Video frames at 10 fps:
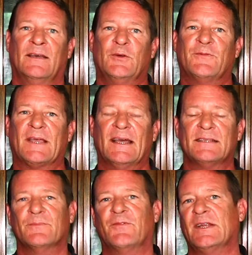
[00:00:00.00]
we've
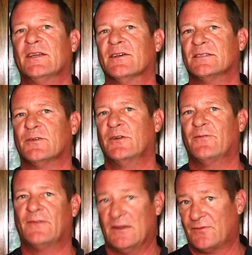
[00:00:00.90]
got some videos that
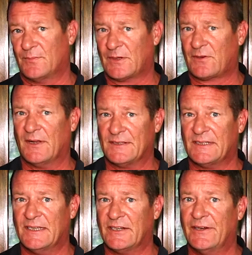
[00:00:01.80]
we've found from
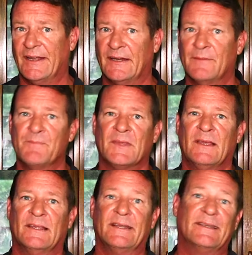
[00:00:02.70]
across the internet
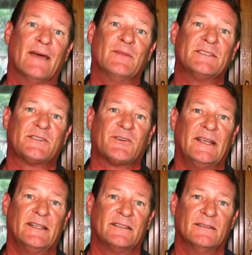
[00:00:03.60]
that
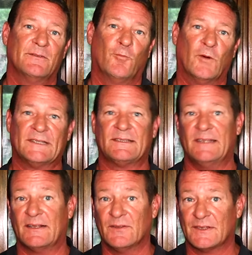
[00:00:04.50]
demonstrate what a
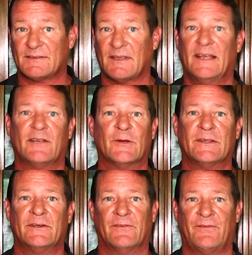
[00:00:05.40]
snake looks like
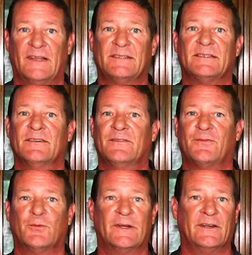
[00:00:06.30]
when they're
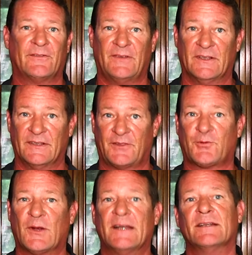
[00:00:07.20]
defensive, when they're feeling
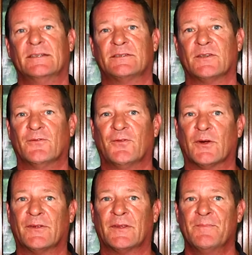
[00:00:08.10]
threatened and so
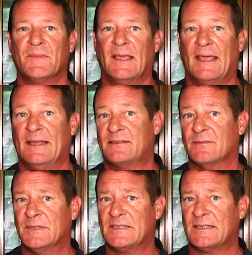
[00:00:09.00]
forth, and
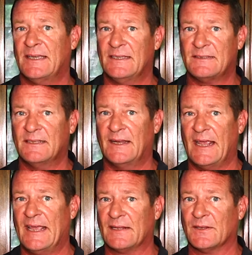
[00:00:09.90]
some mistakes that
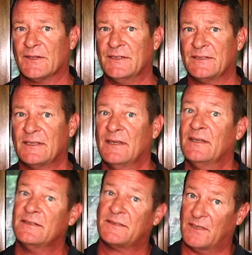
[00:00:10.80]
handlers,
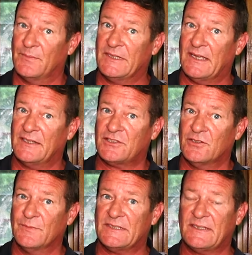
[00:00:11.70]
some
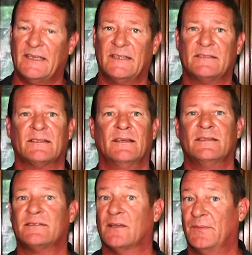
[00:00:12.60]
intentional mistakes,
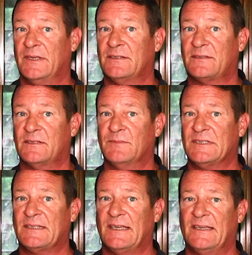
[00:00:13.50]
some innocent
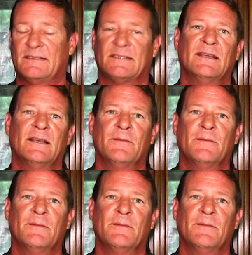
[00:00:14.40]
mistakes